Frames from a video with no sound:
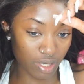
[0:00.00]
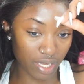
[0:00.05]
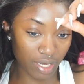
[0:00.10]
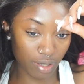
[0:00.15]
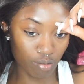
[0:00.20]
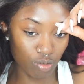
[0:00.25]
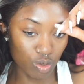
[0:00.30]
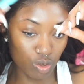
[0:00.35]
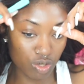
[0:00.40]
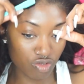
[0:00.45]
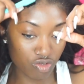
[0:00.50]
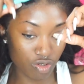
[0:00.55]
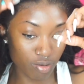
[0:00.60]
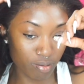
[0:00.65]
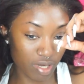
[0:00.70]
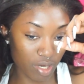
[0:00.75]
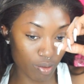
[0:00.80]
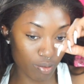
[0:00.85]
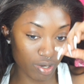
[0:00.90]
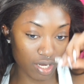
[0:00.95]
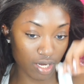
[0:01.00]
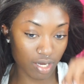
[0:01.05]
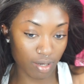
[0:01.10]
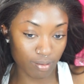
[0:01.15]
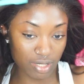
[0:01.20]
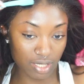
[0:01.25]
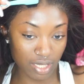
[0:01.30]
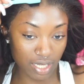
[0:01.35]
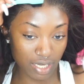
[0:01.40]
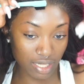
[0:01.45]
Like mousse for me, when it
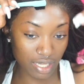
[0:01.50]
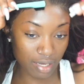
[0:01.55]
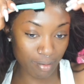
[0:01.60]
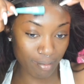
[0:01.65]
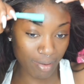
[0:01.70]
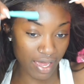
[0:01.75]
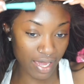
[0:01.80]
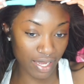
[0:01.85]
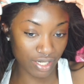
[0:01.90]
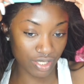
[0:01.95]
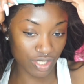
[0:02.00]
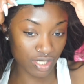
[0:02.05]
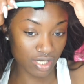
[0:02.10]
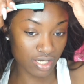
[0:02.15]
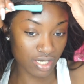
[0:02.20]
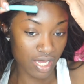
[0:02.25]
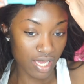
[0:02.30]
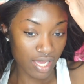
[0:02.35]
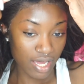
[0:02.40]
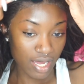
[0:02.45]
comes to like laying my edges,